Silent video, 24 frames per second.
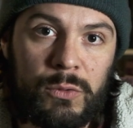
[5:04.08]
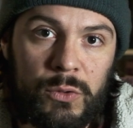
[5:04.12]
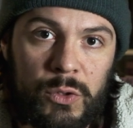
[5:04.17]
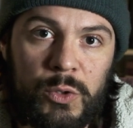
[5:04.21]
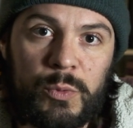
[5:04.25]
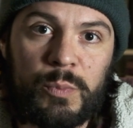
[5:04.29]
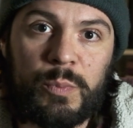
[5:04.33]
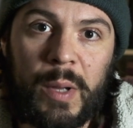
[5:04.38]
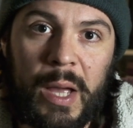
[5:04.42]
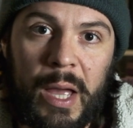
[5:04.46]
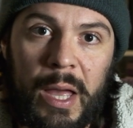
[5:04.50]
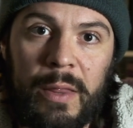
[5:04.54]
to
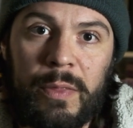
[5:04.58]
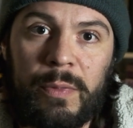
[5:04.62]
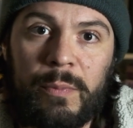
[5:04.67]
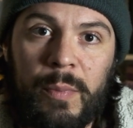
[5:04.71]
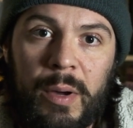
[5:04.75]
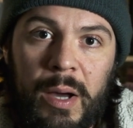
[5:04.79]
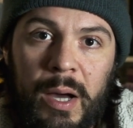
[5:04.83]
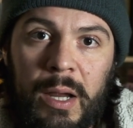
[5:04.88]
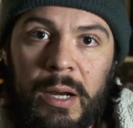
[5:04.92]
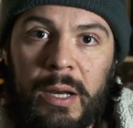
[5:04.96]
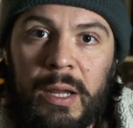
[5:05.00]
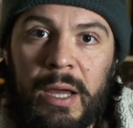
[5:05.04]
spend
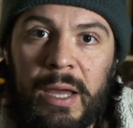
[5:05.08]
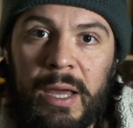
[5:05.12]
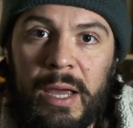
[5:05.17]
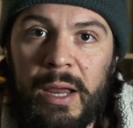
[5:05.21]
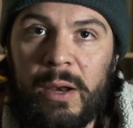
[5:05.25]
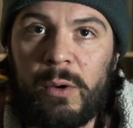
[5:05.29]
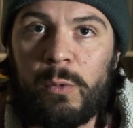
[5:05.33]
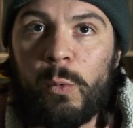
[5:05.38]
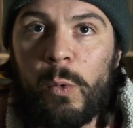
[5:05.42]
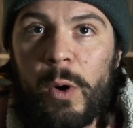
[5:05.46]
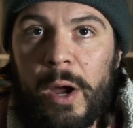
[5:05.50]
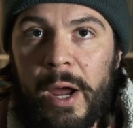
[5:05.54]
money
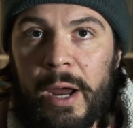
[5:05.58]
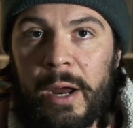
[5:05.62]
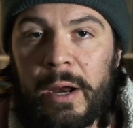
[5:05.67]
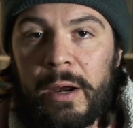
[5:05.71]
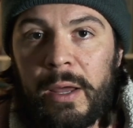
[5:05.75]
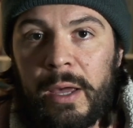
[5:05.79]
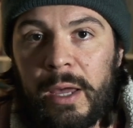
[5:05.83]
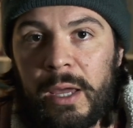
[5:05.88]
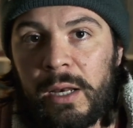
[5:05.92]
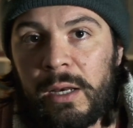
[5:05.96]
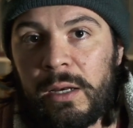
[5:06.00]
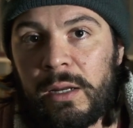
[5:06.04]
and
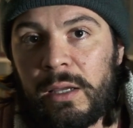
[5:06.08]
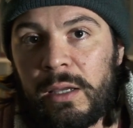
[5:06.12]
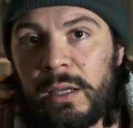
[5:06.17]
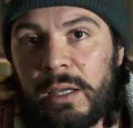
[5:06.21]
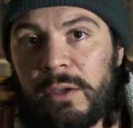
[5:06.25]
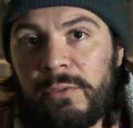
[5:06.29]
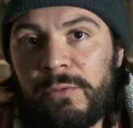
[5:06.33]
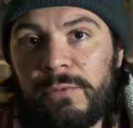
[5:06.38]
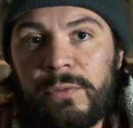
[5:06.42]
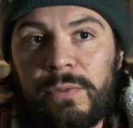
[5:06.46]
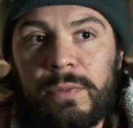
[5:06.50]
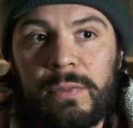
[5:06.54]
where, and
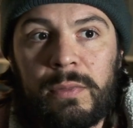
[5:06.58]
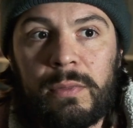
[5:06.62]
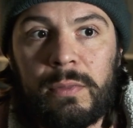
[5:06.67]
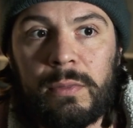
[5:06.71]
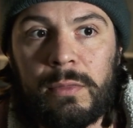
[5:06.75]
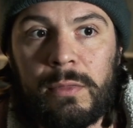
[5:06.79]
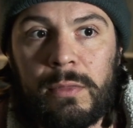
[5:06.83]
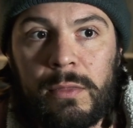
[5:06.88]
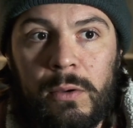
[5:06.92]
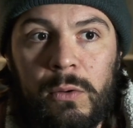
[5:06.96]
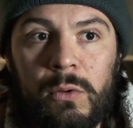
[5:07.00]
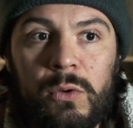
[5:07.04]
if
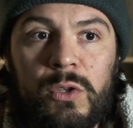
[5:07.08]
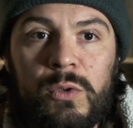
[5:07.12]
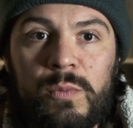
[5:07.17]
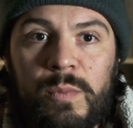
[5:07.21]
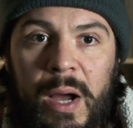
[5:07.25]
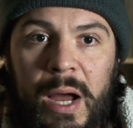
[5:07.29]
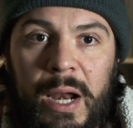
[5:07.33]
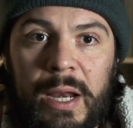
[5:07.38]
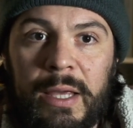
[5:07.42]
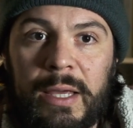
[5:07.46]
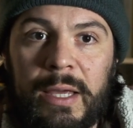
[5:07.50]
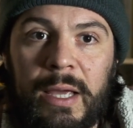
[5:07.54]
those
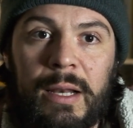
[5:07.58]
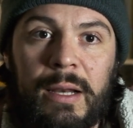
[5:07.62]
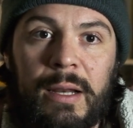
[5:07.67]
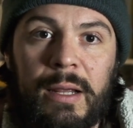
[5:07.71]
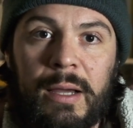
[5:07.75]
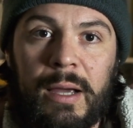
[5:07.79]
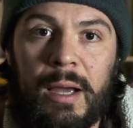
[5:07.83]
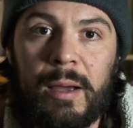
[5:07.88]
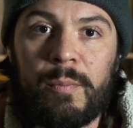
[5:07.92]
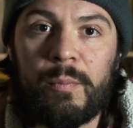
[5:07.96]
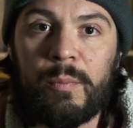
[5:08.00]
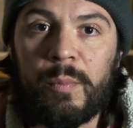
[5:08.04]
money
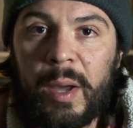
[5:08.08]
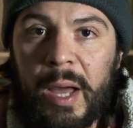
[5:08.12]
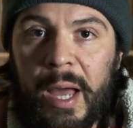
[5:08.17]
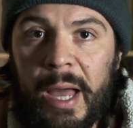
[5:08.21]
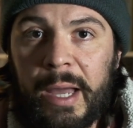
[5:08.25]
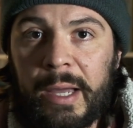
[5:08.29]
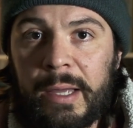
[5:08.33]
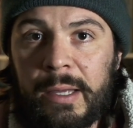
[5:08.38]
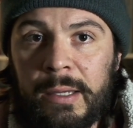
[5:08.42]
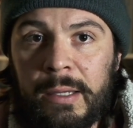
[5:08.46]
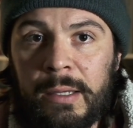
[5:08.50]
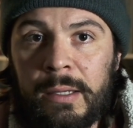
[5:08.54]
can come
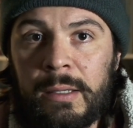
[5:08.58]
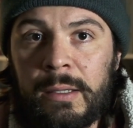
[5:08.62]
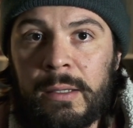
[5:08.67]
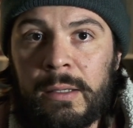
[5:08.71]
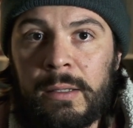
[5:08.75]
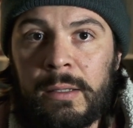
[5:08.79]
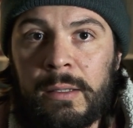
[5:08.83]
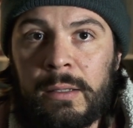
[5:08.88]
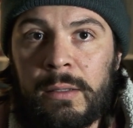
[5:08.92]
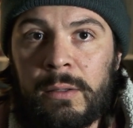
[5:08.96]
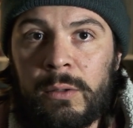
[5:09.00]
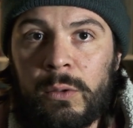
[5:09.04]
back
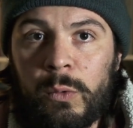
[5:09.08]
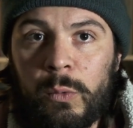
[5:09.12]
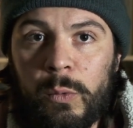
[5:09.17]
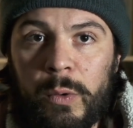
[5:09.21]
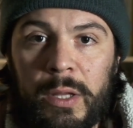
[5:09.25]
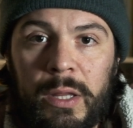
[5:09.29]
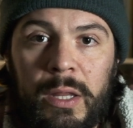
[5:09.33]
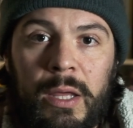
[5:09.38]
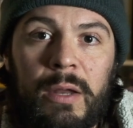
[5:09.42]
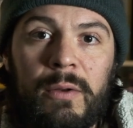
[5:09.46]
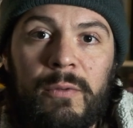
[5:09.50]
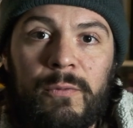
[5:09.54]

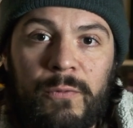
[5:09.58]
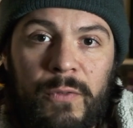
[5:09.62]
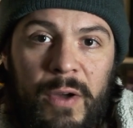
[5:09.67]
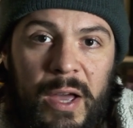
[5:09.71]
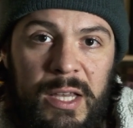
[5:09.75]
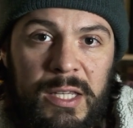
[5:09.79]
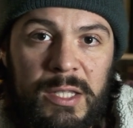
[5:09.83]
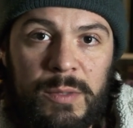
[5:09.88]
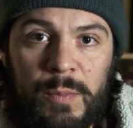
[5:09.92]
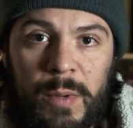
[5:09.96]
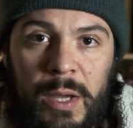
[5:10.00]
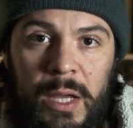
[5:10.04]
with an
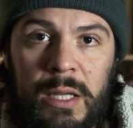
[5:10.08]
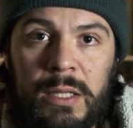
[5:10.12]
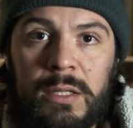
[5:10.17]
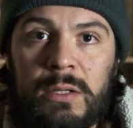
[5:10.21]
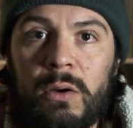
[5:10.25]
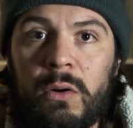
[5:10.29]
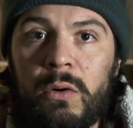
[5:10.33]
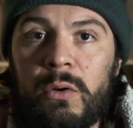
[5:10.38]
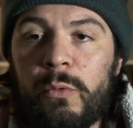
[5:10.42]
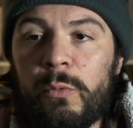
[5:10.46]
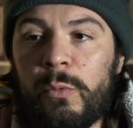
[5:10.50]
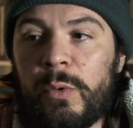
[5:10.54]
investment
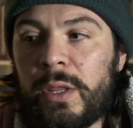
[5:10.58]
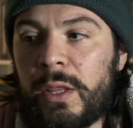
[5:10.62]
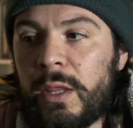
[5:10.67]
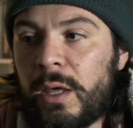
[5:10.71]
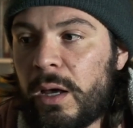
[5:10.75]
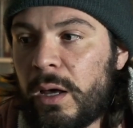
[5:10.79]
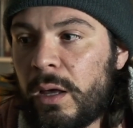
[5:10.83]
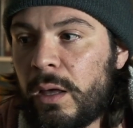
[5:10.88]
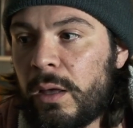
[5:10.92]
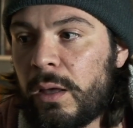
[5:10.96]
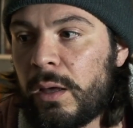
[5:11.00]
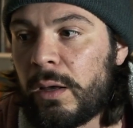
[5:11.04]
or with
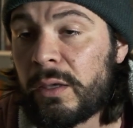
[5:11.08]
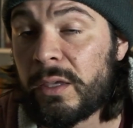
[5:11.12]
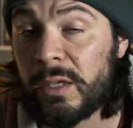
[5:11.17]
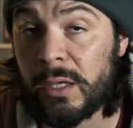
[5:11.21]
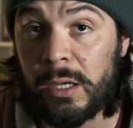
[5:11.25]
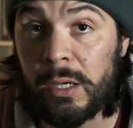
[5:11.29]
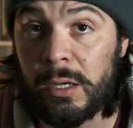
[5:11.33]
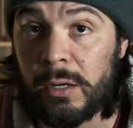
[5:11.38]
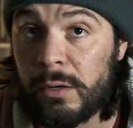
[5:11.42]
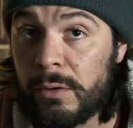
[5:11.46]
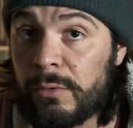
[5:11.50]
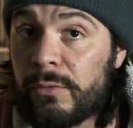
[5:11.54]
a
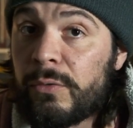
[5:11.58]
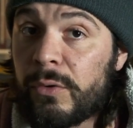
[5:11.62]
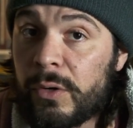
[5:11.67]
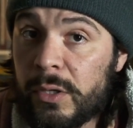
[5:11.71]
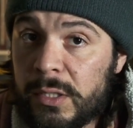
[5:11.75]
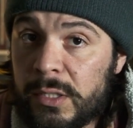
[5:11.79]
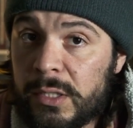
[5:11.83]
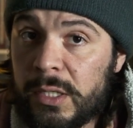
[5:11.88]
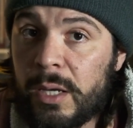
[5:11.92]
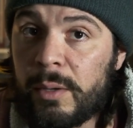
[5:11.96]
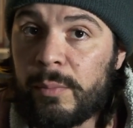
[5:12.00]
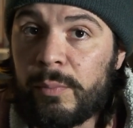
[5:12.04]
gear, for
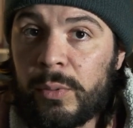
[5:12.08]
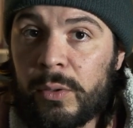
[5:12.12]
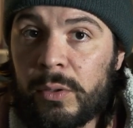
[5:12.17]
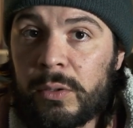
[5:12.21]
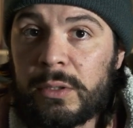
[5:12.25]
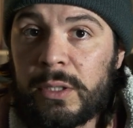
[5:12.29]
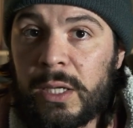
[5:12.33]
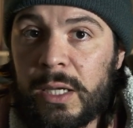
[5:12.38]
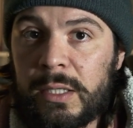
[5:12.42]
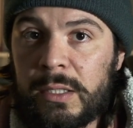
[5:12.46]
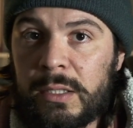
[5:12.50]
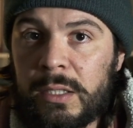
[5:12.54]

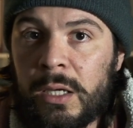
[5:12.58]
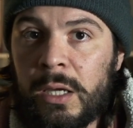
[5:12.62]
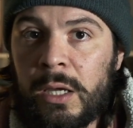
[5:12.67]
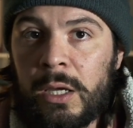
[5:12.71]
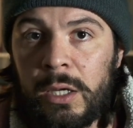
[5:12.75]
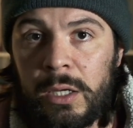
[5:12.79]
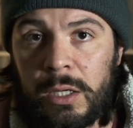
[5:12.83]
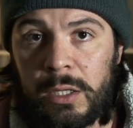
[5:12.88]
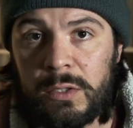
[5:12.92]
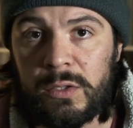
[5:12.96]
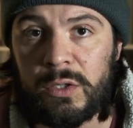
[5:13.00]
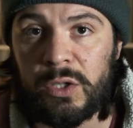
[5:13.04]
example, that
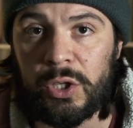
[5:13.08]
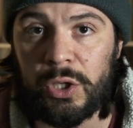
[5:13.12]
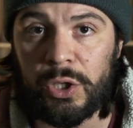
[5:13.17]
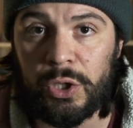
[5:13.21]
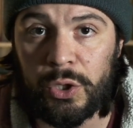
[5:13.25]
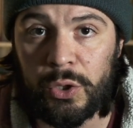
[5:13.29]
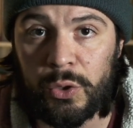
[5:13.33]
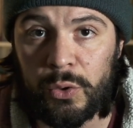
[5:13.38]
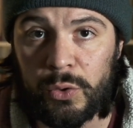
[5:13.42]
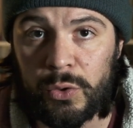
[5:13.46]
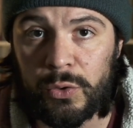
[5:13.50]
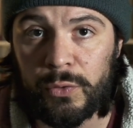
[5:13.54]
is
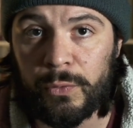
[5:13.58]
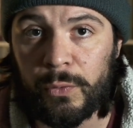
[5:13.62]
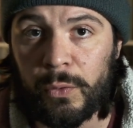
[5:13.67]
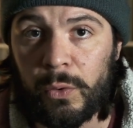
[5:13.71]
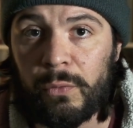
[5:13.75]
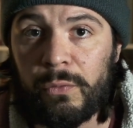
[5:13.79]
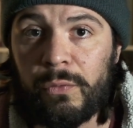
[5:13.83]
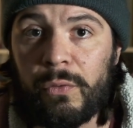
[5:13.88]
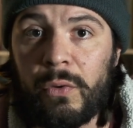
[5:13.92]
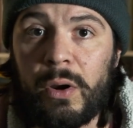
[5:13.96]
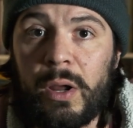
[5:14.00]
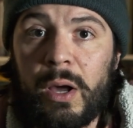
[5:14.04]

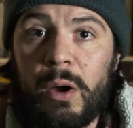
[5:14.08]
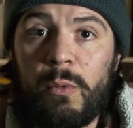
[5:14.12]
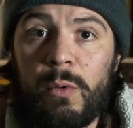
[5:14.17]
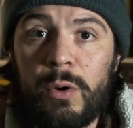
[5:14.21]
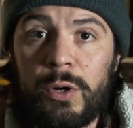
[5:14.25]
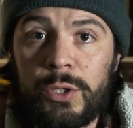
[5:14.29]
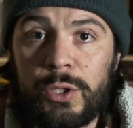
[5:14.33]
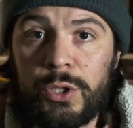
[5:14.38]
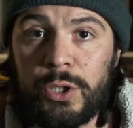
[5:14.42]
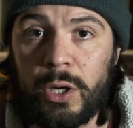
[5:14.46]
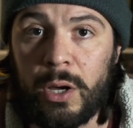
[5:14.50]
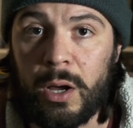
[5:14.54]
useful for
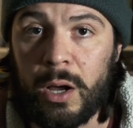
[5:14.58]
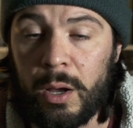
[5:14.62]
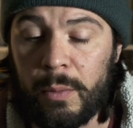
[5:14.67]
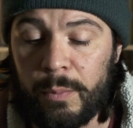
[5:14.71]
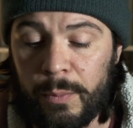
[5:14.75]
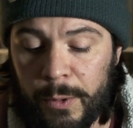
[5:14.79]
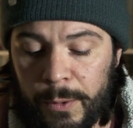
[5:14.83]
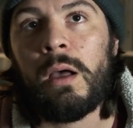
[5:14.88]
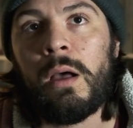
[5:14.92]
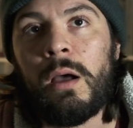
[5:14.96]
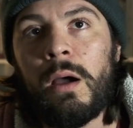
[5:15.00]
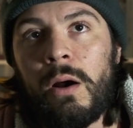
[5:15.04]
our job,
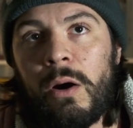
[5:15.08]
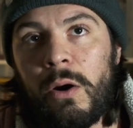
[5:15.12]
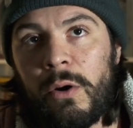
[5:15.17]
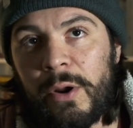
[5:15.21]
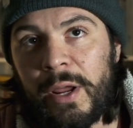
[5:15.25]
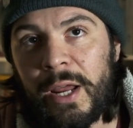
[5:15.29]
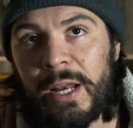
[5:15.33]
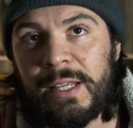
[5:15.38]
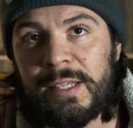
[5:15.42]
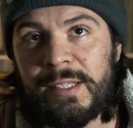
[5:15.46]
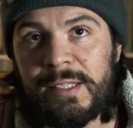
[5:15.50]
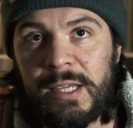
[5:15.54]

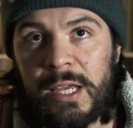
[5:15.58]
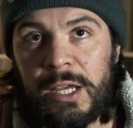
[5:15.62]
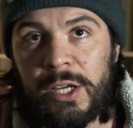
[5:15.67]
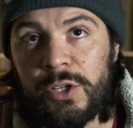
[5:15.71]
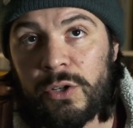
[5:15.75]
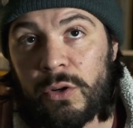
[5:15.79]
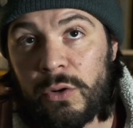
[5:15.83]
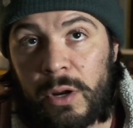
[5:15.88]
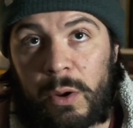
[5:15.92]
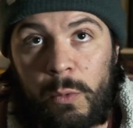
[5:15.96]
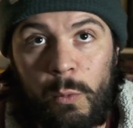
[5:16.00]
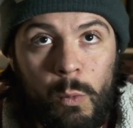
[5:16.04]

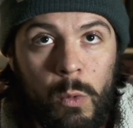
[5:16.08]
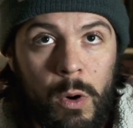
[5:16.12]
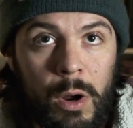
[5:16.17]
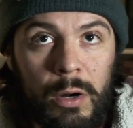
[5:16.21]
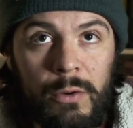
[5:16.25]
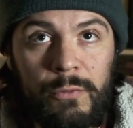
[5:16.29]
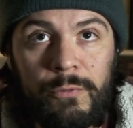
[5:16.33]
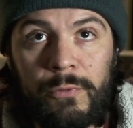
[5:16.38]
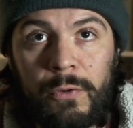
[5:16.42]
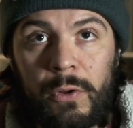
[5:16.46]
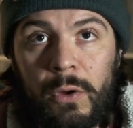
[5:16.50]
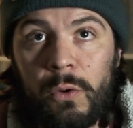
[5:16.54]
organization and
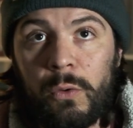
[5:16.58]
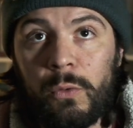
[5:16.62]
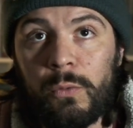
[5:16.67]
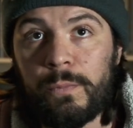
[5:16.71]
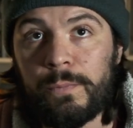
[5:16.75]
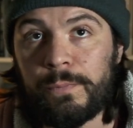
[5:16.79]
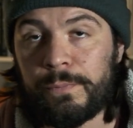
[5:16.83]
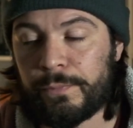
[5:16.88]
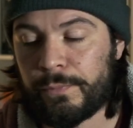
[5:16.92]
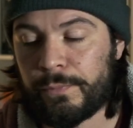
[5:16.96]
workflow.